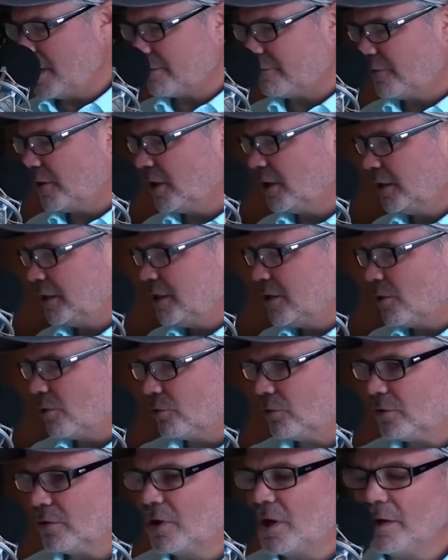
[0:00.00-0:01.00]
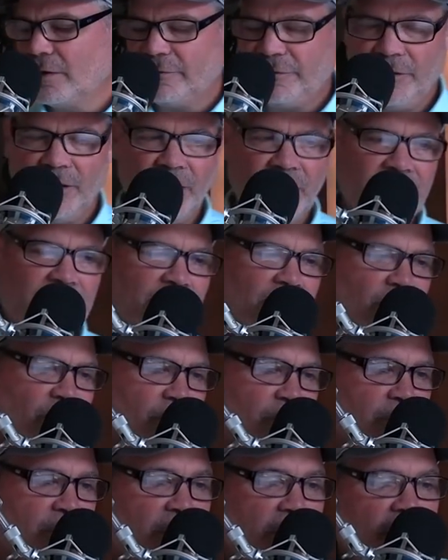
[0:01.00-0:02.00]
Yeah, fungalinos, lawn
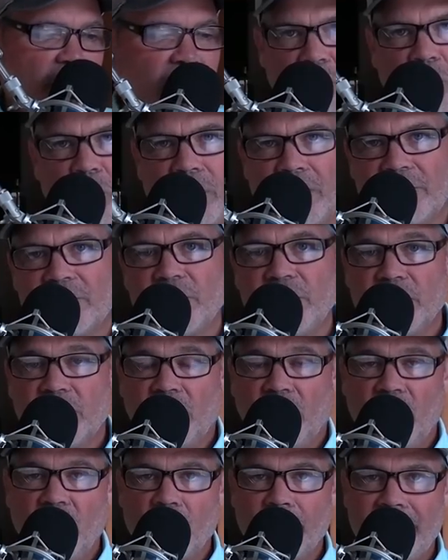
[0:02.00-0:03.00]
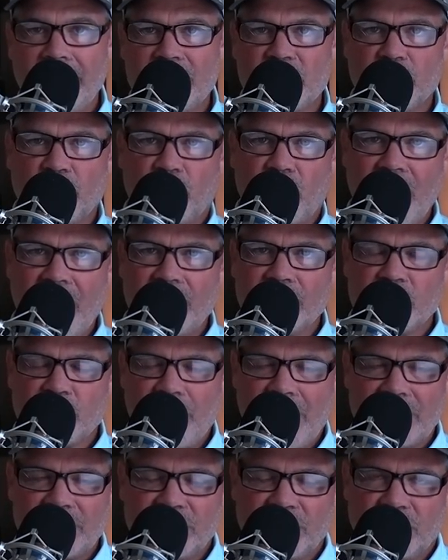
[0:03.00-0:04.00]
fungalinos. Whatever you call them, it's brown
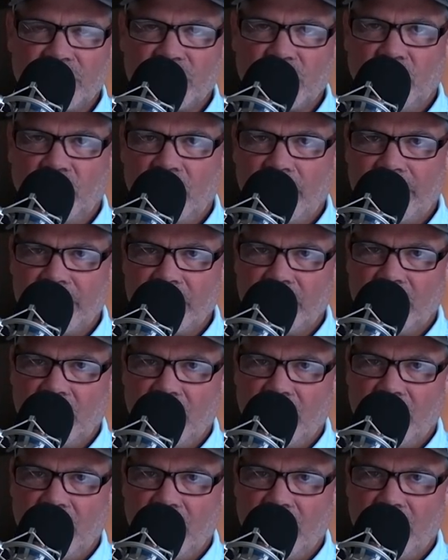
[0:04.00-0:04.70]
spots that are showing up in the